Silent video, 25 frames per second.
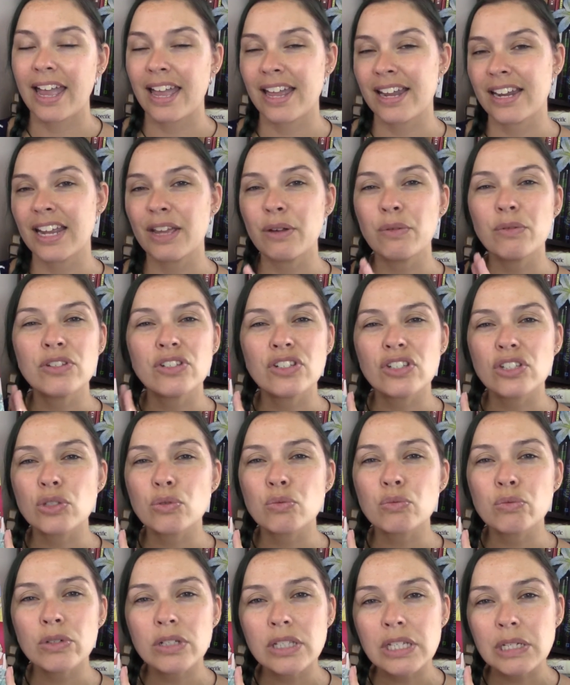And it was
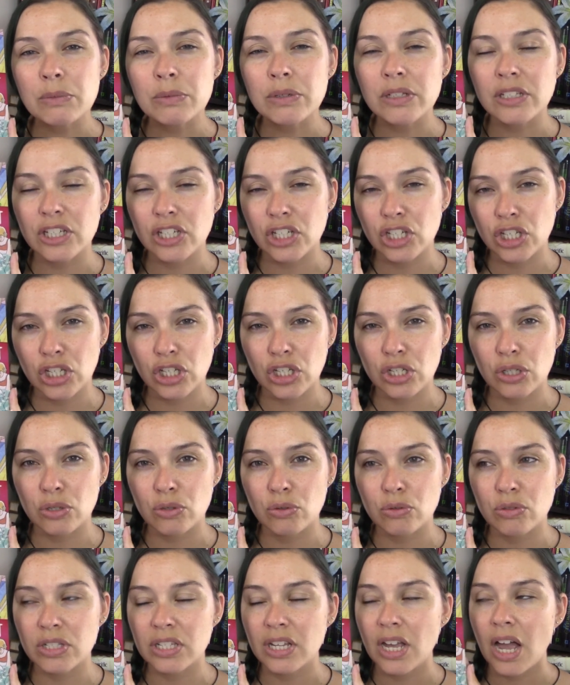just really, really
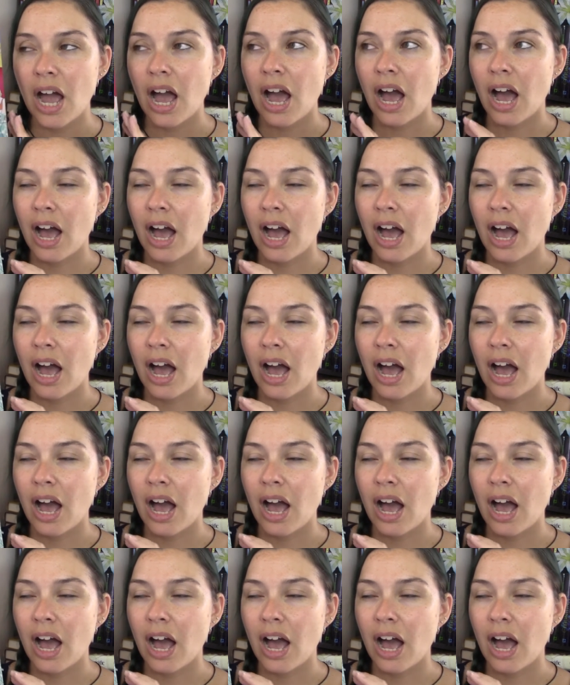cute.